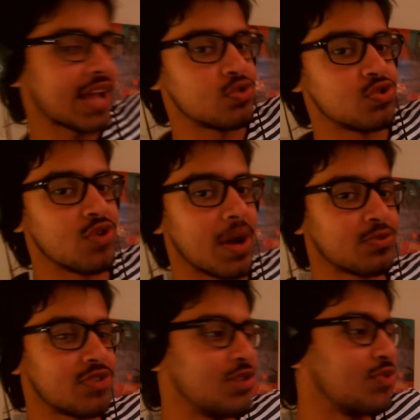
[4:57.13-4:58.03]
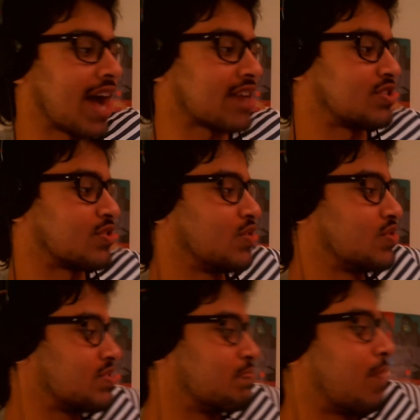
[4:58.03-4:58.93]
This was doing. I'm gonna try to do action. So he was
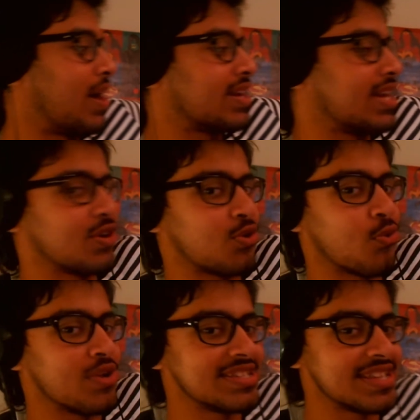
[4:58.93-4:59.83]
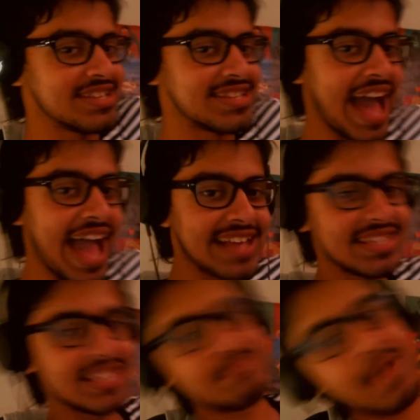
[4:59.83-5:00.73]
just marking quizzes
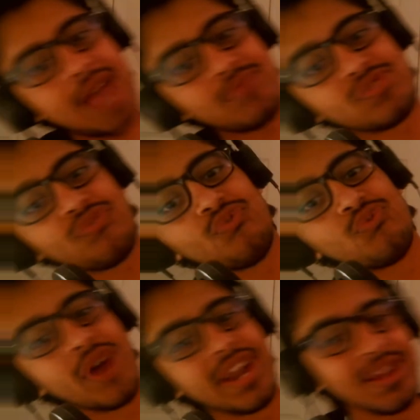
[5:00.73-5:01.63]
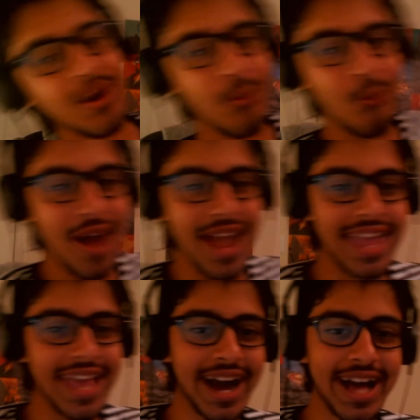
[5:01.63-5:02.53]
as this man was running
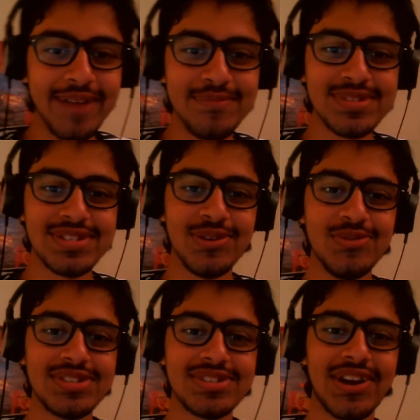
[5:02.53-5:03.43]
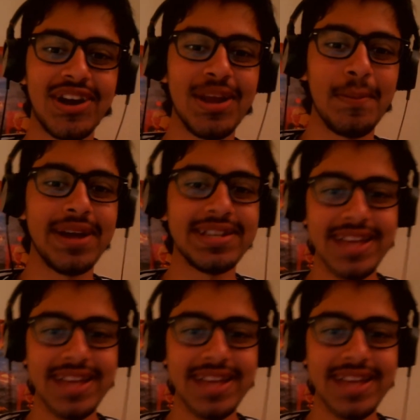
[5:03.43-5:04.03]
away. I am so sorry, but